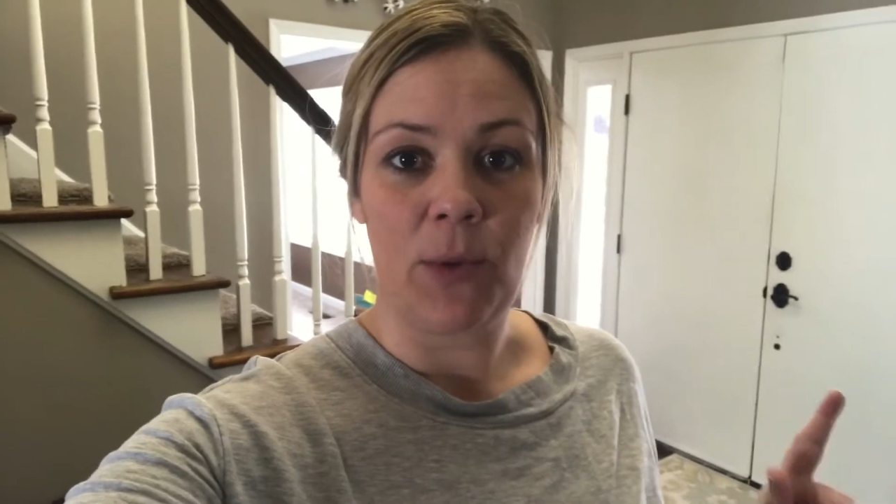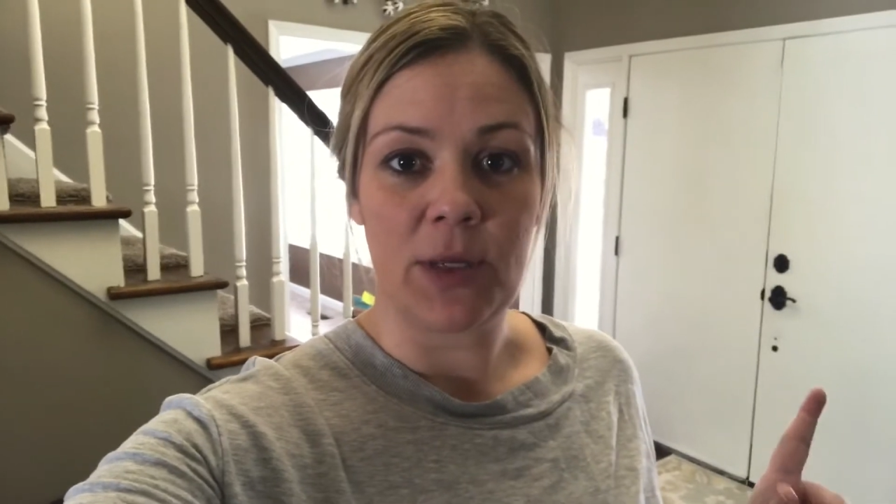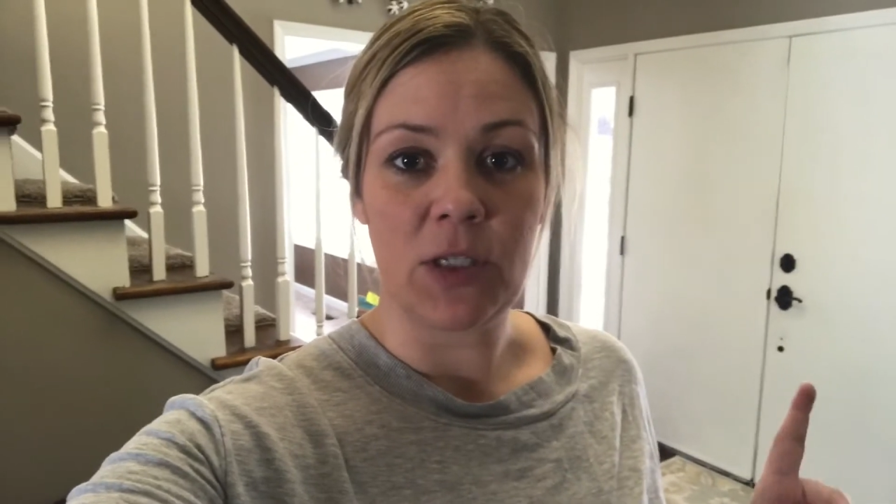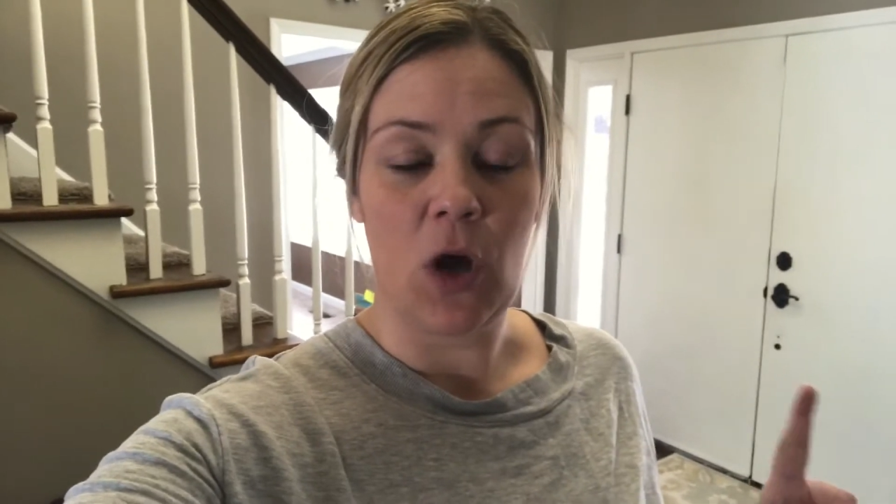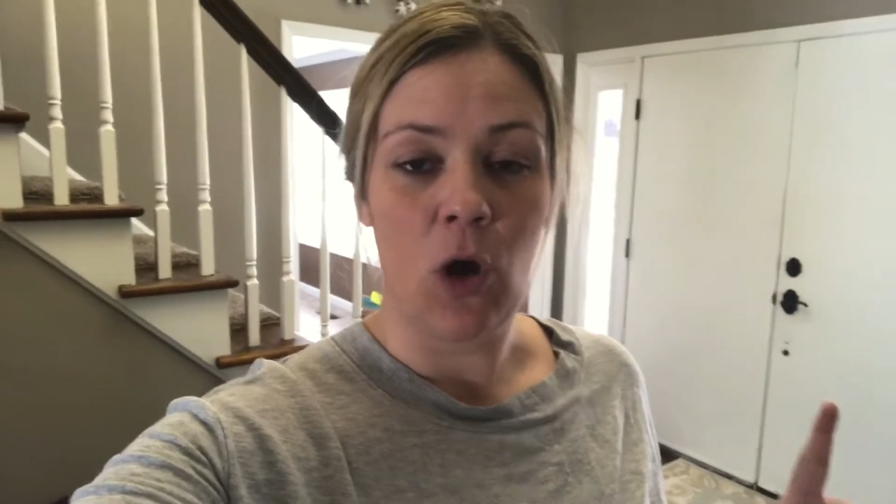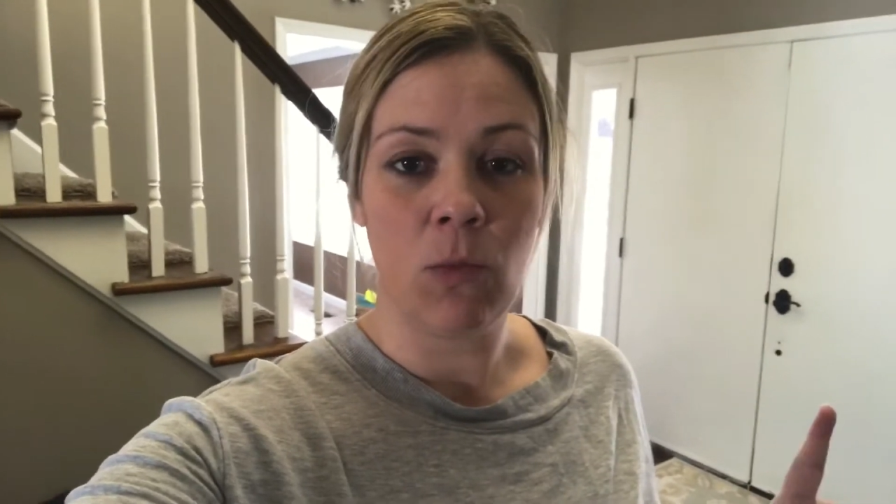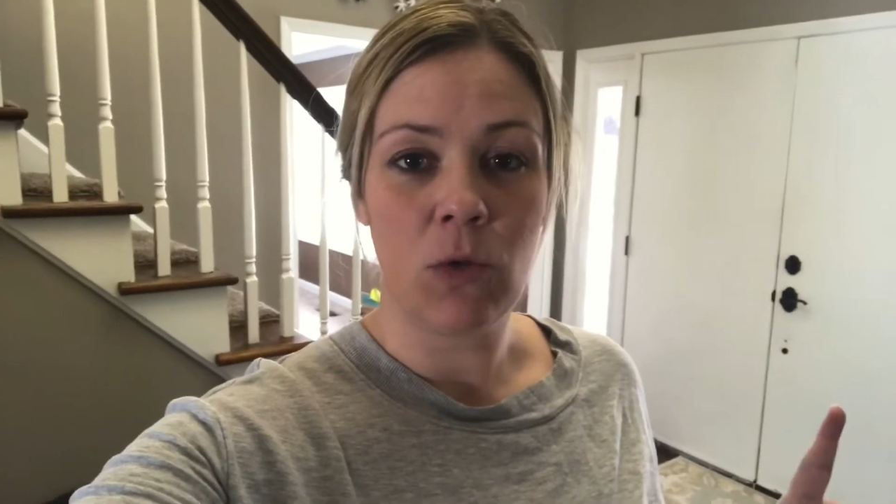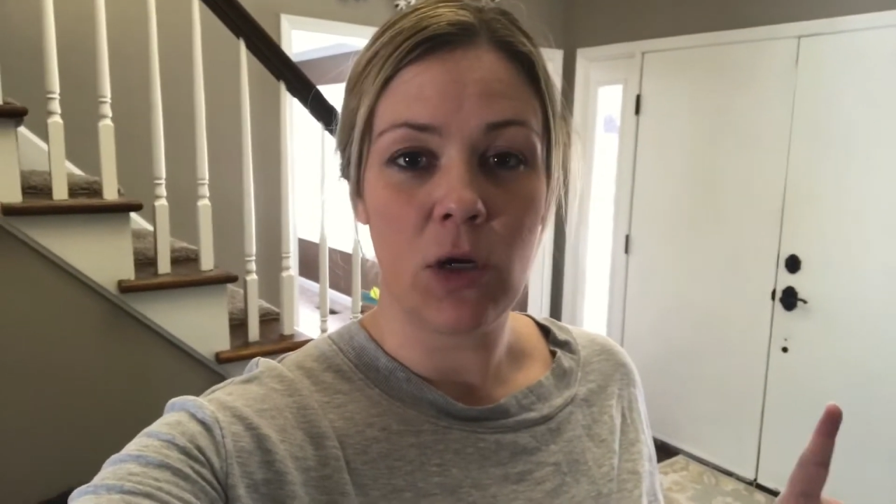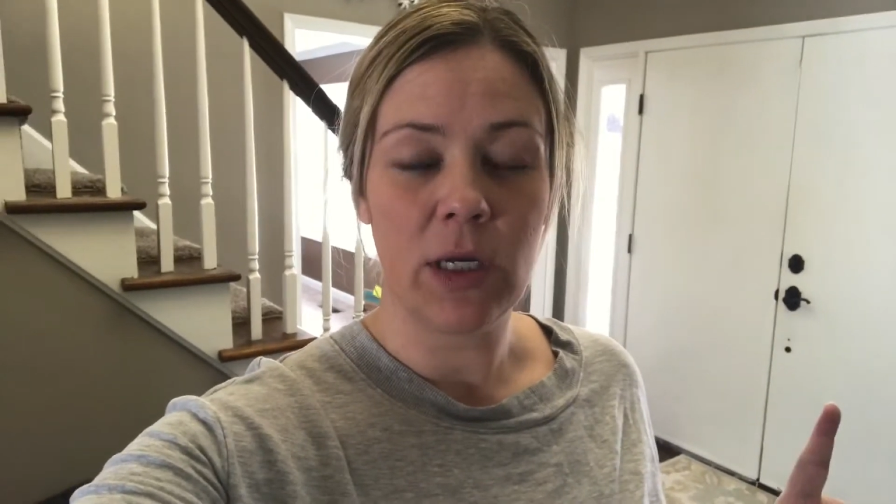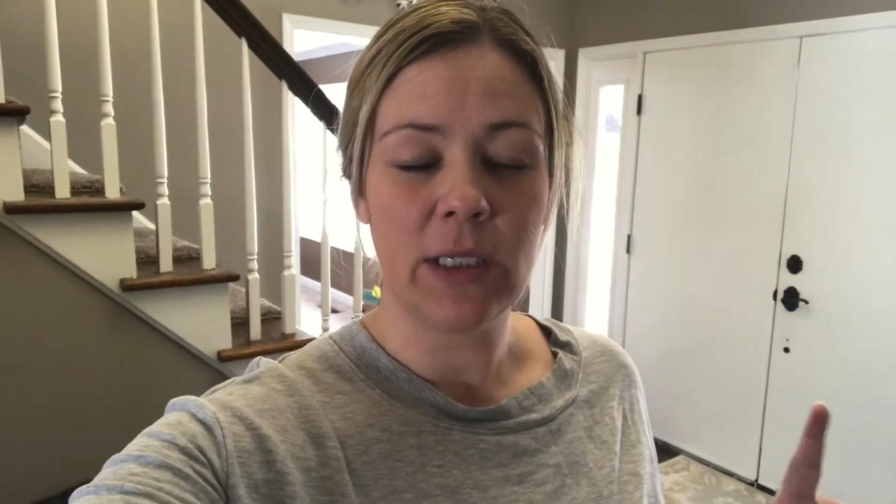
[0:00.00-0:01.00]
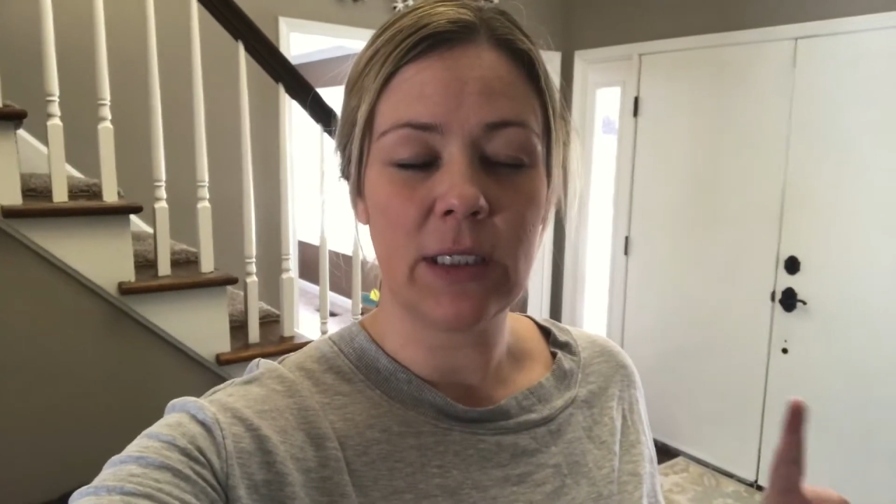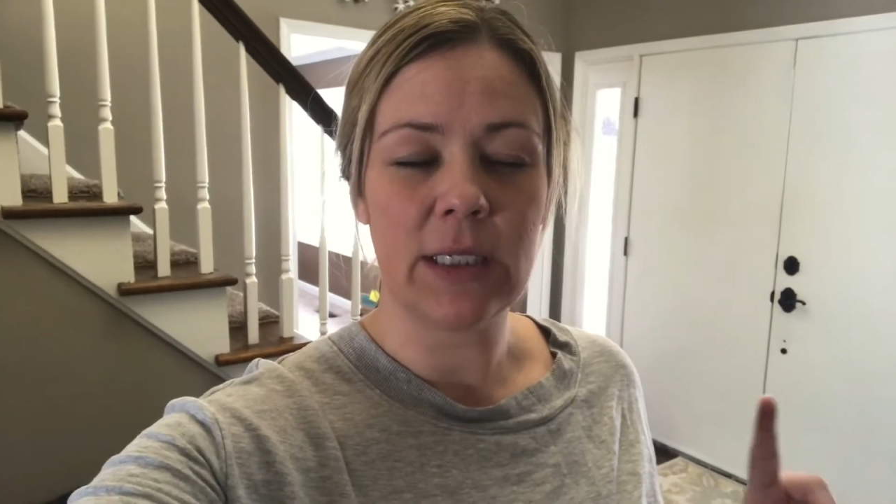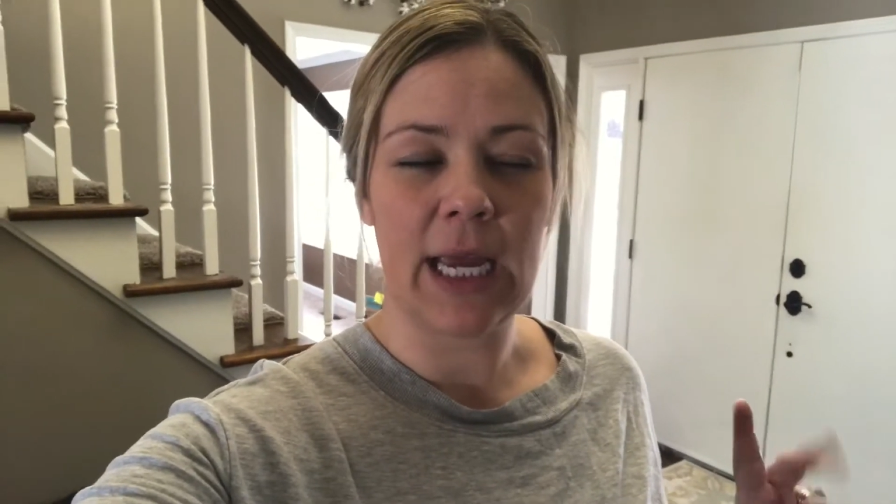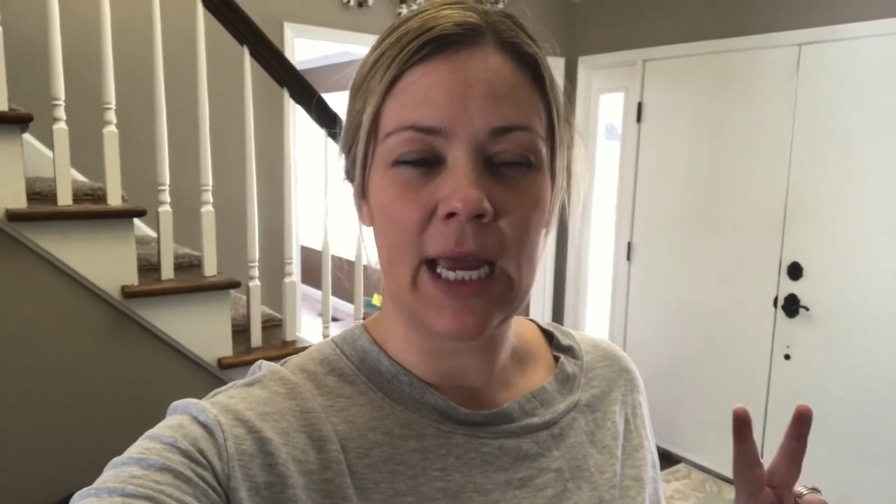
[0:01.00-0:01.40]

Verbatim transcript: We went to Home Goods